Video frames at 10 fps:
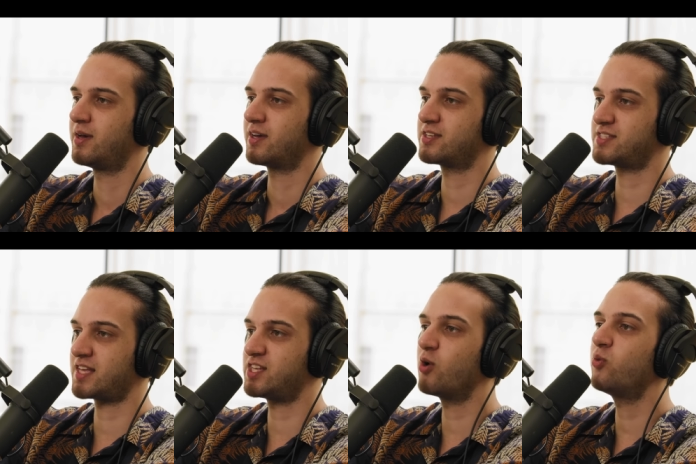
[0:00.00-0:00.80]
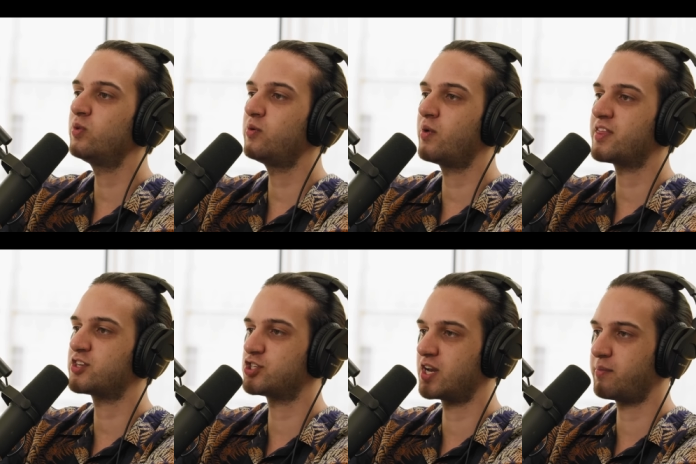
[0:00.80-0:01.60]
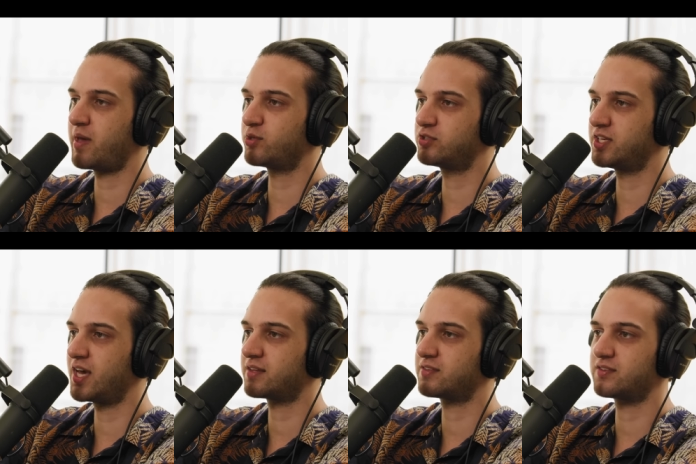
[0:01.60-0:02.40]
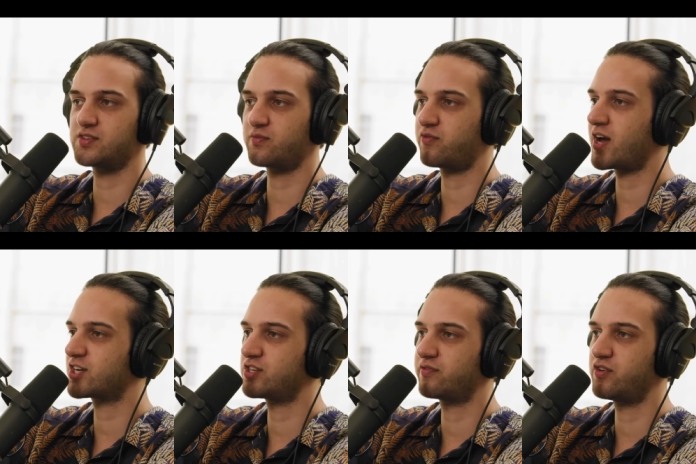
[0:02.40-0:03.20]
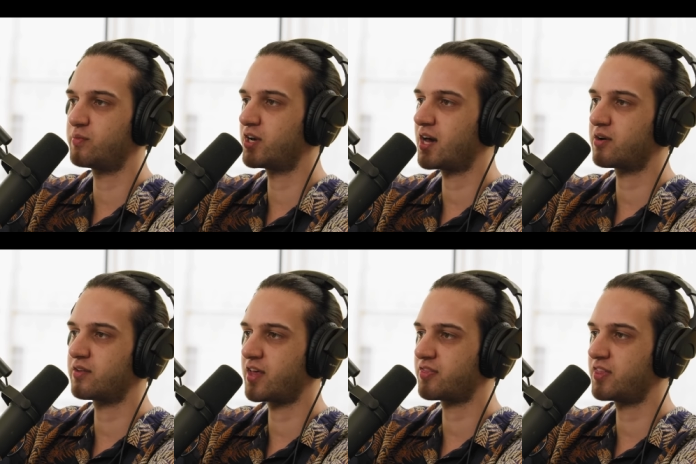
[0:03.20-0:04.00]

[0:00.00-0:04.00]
Because that's the only way that you're going to be able to get some fraction of your money out of that